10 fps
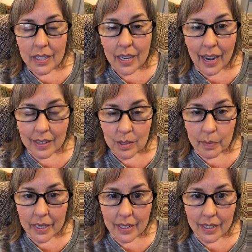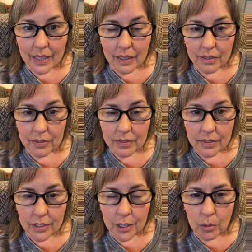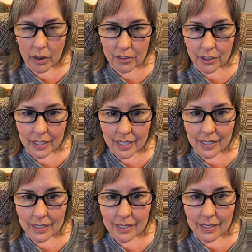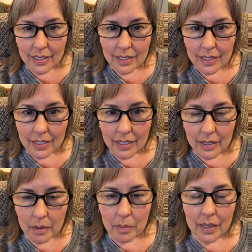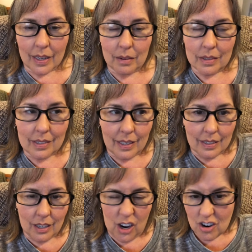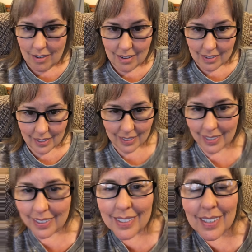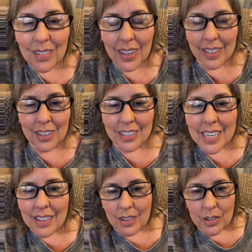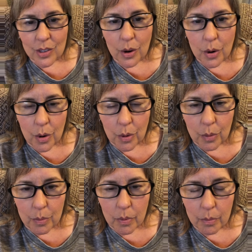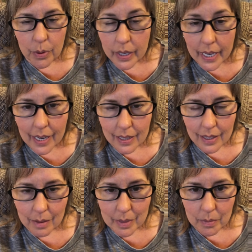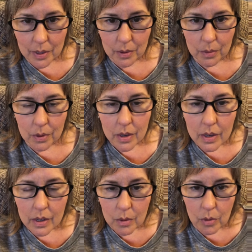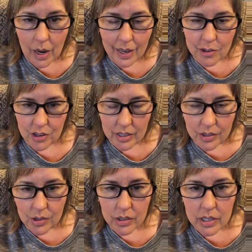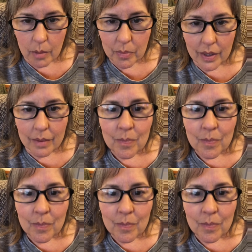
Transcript: asked me, do you work for a dentist? And I was like, no. And they said, well, your teeth are so pretty. I thought maybe you were a hygienist or something.